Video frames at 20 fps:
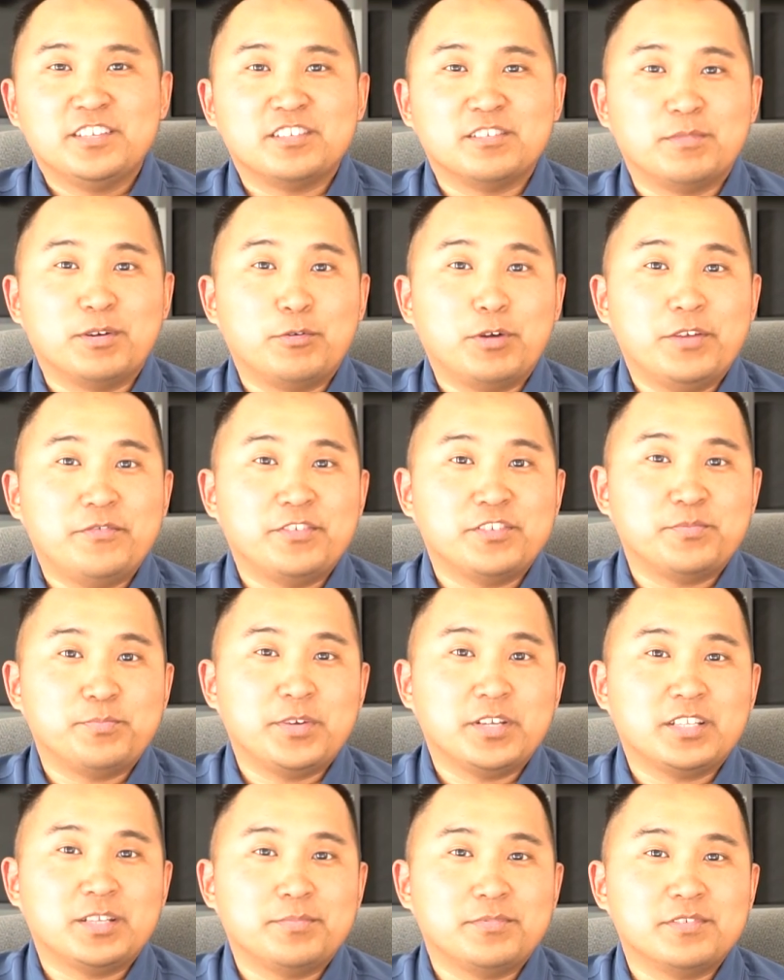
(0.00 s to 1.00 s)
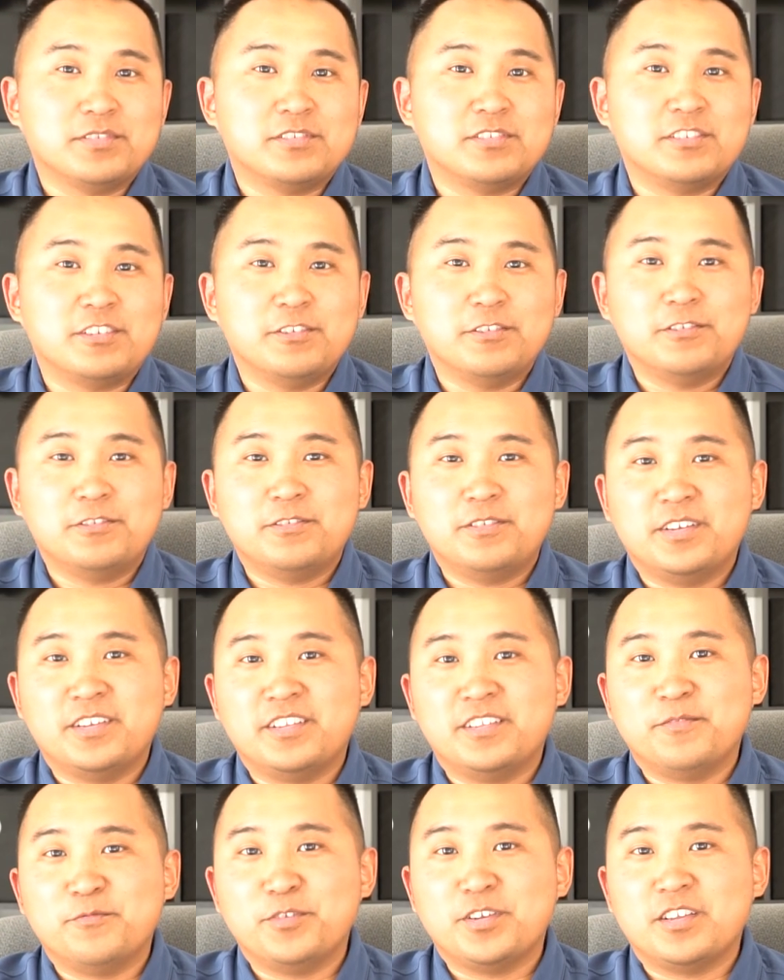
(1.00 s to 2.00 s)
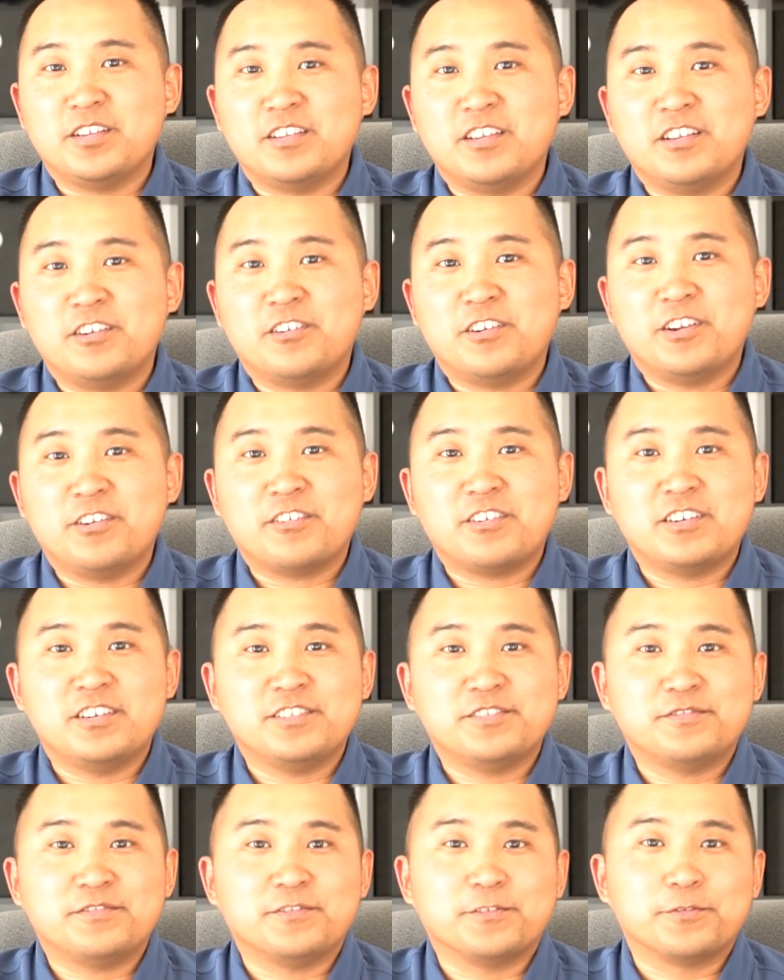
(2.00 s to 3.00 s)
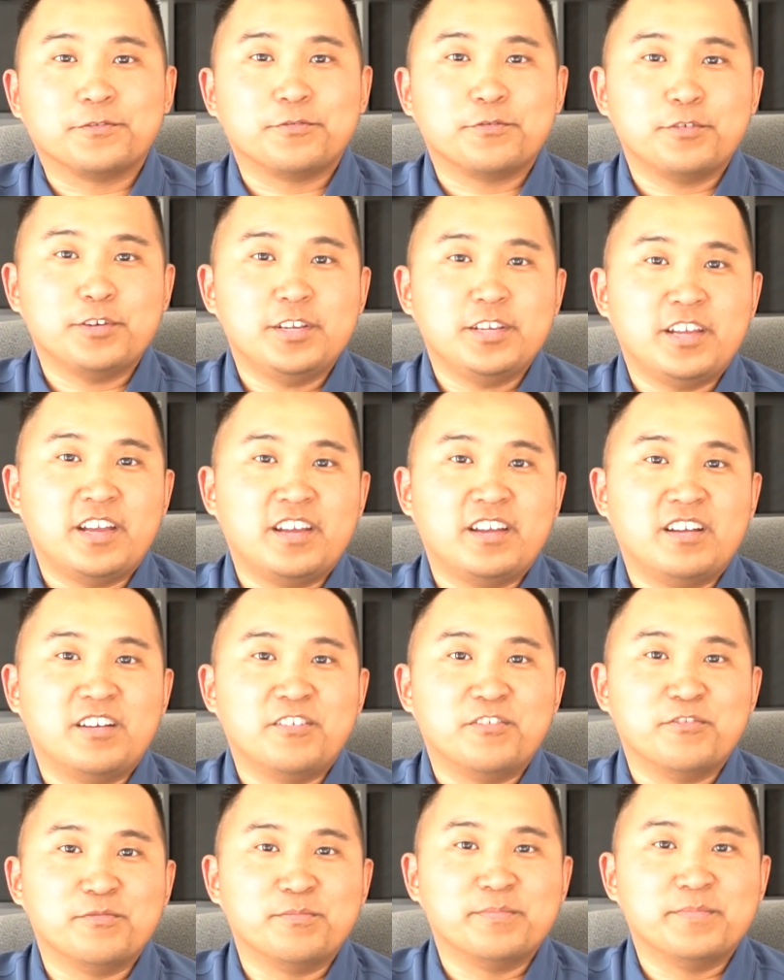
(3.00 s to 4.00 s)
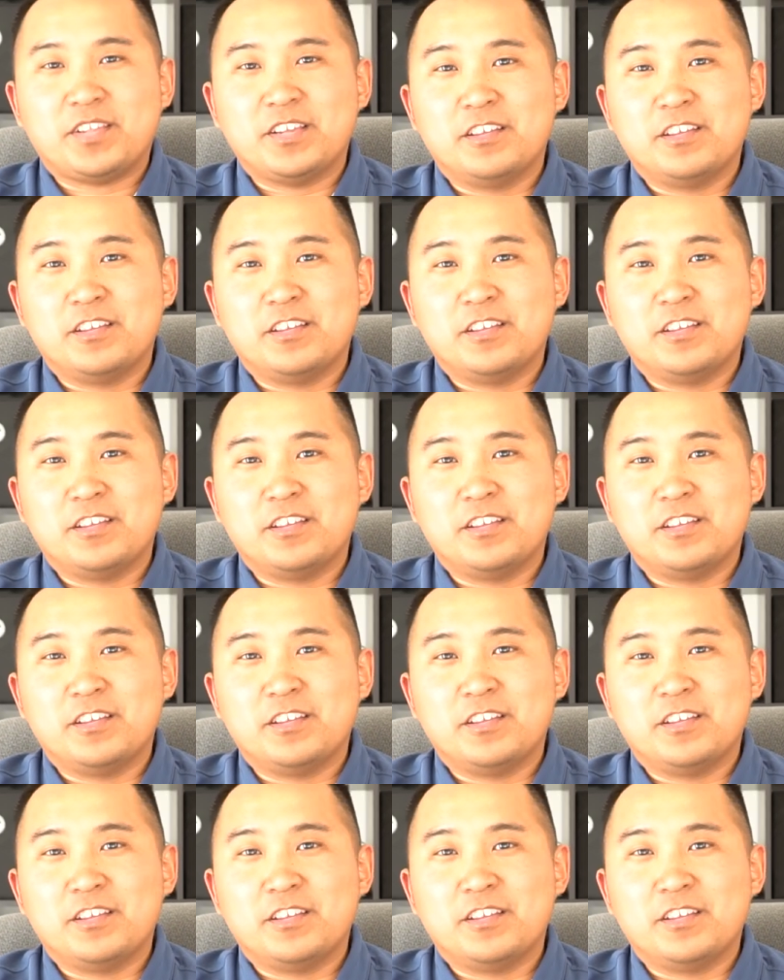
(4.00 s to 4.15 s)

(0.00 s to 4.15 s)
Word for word: So my wife has picked up this skill and we can get our haircuts for free at home.